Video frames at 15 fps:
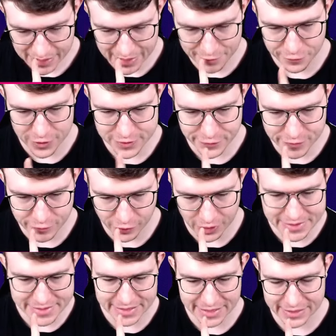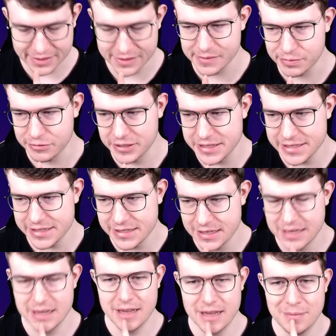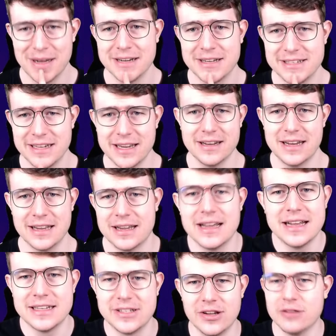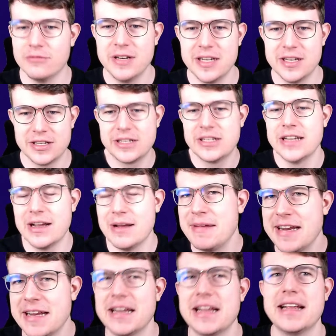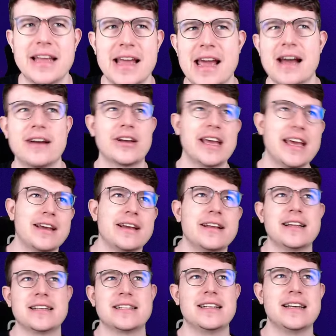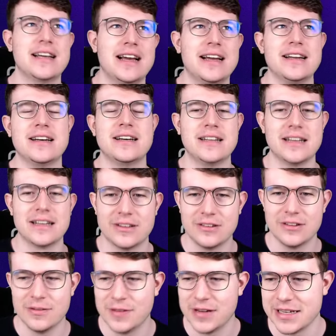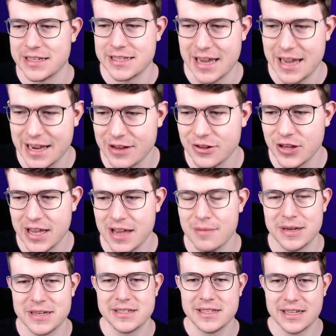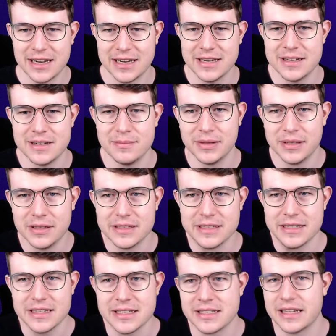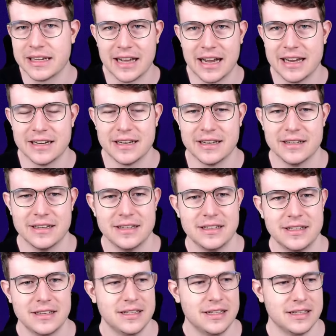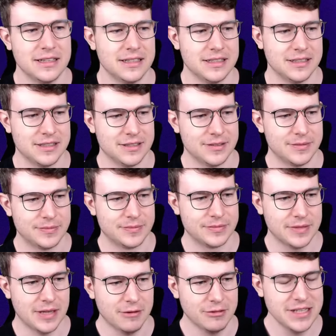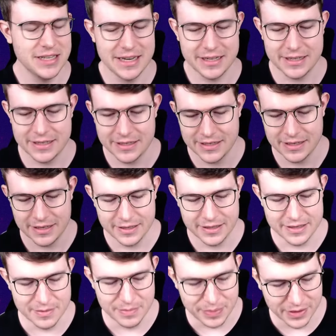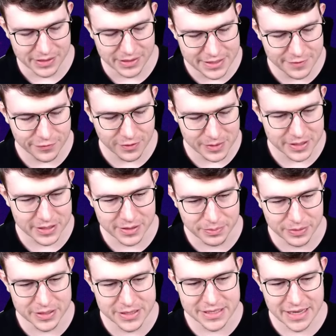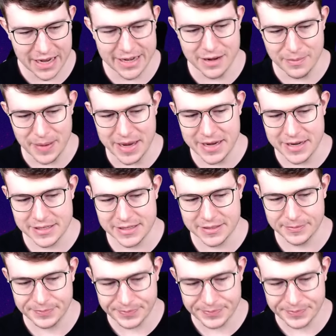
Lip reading: firstly thought like a little prince, but like it's not really... I mean, yeah, okay, it does like kind of like... You have like a tank on there, but it's like kind of the ability is like kind of... I would say like the ability from Little Prince kind of makes